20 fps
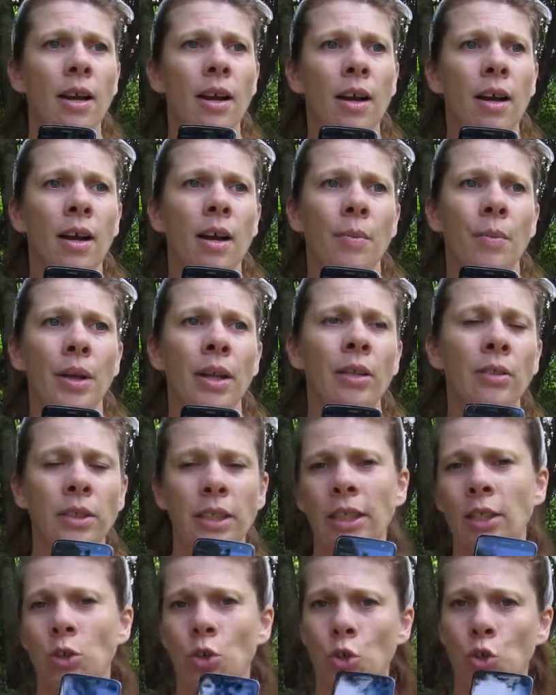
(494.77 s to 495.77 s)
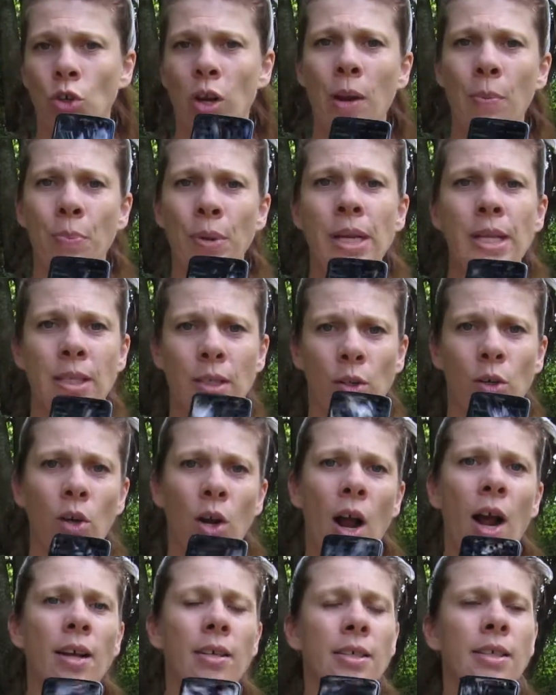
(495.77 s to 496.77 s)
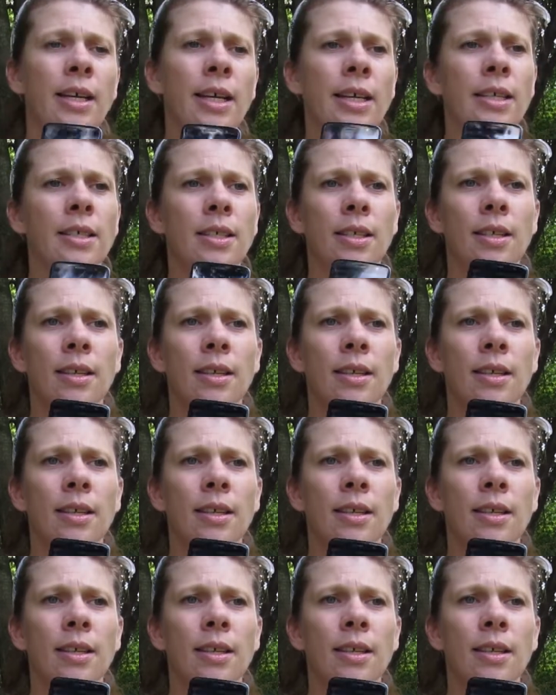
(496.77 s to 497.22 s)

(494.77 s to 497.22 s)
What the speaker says: And it looks like there's stripies across it.